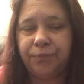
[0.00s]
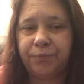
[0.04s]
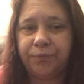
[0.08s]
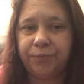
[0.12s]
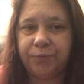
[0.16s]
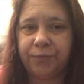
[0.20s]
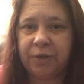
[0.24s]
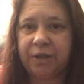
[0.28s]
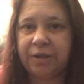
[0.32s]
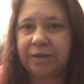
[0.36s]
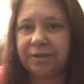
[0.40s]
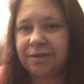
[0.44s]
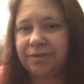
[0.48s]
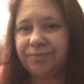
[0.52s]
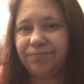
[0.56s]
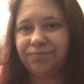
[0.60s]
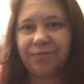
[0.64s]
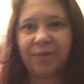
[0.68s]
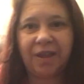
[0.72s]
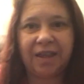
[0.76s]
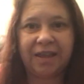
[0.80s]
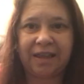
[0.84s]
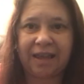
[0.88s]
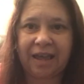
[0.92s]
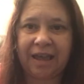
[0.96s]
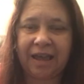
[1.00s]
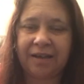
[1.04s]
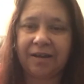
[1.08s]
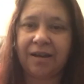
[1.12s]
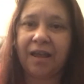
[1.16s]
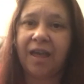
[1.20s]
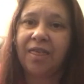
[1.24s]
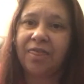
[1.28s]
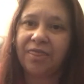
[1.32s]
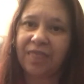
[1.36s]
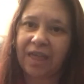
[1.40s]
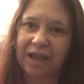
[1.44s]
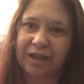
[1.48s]
But again,
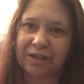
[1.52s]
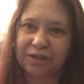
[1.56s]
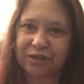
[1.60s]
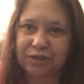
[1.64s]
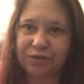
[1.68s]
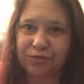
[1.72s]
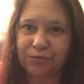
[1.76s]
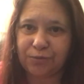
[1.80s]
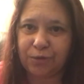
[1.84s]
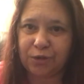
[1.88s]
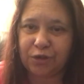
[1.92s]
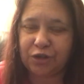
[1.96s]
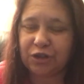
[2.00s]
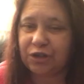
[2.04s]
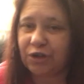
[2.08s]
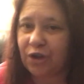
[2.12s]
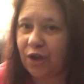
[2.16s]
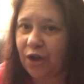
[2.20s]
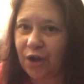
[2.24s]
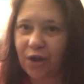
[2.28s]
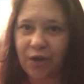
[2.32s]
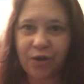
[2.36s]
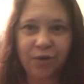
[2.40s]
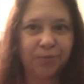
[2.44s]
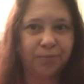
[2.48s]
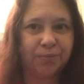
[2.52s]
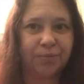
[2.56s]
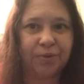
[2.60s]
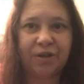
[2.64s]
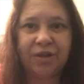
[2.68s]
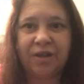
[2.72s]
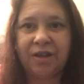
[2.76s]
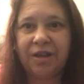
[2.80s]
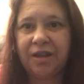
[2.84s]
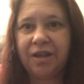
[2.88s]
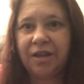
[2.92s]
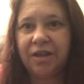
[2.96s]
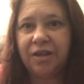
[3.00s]
thanks for watching. Hope,
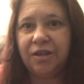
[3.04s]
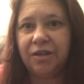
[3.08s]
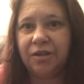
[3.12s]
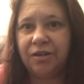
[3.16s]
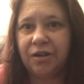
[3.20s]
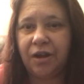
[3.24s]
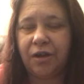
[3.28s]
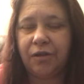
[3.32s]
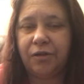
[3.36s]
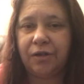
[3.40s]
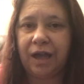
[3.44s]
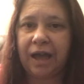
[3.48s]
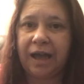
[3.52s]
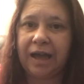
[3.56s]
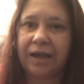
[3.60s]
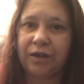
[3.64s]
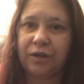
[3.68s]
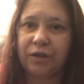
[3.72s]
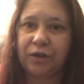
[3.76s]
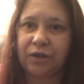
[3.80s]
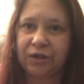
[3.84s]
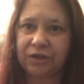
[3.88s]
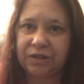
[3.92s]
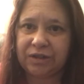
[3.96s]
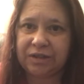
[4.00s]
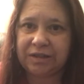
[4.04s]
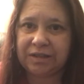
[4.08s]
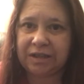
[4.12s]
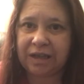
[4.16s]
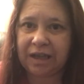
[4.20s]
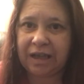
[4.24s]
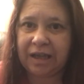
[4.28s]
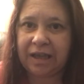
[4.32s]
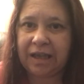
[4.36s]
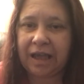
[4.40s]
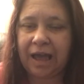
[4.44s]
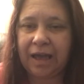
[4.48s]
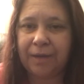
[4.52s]
you know, you had a good
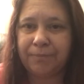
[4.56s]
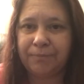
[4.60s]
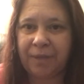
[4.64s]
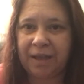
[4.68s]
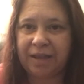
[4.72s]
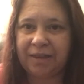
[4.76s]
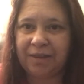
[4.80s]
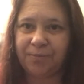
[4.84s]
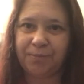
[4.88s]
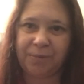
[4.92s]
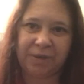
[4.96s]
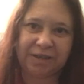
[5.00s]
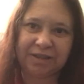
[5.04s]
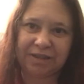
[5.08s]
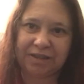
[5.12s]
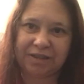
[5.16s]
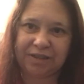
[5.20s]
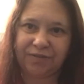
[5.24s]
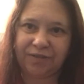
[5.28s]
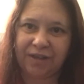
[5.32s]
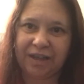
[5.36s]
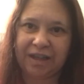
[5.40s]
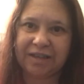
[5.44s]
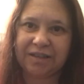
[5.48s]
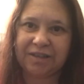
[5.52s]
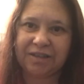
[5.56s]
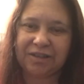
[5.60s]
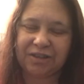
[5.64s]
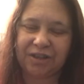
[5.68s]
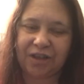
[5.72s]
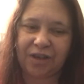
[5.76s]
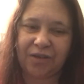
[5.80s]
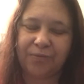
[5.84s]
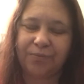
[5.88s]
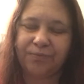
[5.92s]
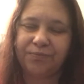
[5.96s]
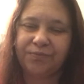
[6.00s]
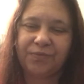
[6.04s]
day and made the best of it. So
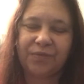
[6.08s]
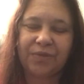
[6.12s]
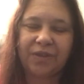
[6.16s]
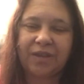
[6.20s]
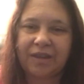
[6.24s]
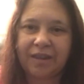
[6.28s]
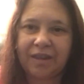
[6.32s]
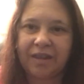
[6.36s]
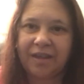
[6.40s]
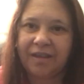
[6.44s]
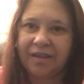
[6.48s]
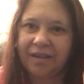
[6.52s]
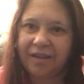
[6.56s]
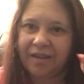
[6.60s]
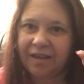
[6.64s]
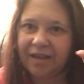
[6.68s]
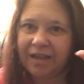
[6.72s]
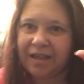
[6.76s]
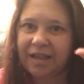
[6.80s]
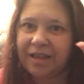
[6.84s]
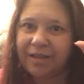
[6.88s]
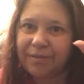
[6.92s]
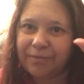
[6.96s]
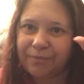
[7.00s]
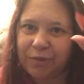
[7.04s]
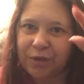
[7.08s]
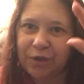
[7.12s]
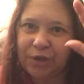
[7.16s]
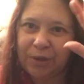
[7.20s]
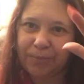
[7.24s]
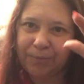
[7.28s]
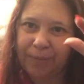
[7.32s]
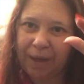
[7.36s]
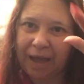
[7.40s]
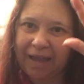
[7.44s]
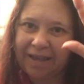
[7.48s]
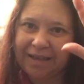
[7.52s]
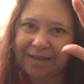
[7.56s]

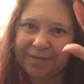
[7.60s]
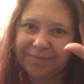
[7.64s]
goodbye.